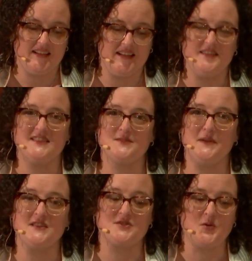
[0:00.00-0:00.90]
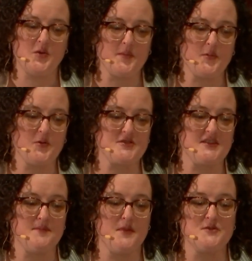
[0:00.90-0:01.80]
In this week's Torah
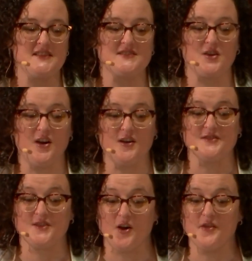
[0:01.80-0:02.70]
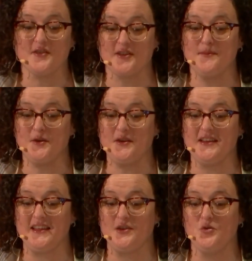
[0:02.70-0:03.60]
portion, Moses calls all the
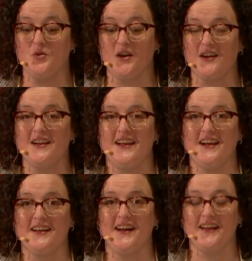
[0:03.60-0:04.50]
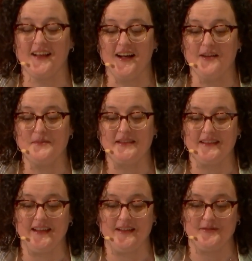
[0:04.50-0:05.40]
community who are Chacham
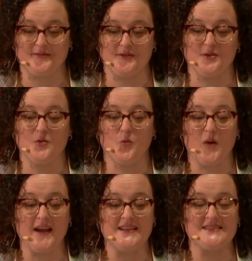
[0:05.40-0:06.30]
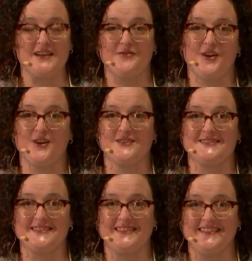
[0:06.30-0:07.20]
Lev, wise of
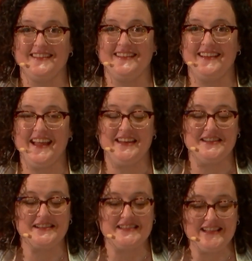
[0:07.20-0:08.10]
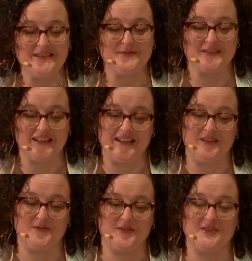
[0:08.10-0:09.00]
heart, and Nadiv
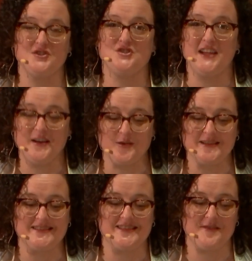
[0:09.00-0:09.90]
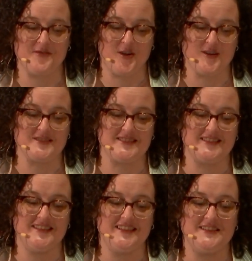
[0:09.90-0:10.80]
Lev, generous of heart,
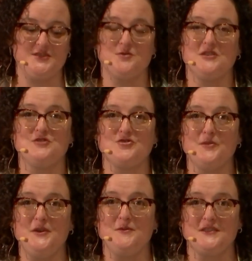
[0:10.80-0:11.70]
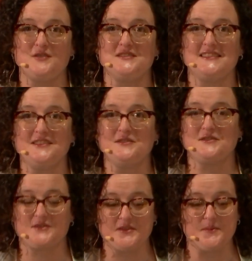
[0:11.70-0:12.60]
to contribute their
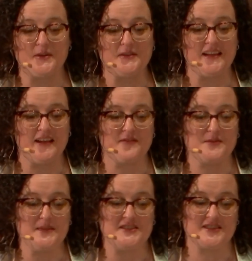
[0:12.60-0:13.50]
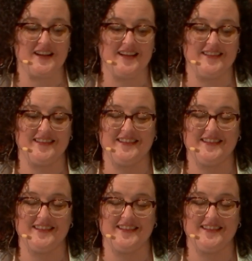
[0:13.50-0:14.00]
skills to the building of the Mishkan,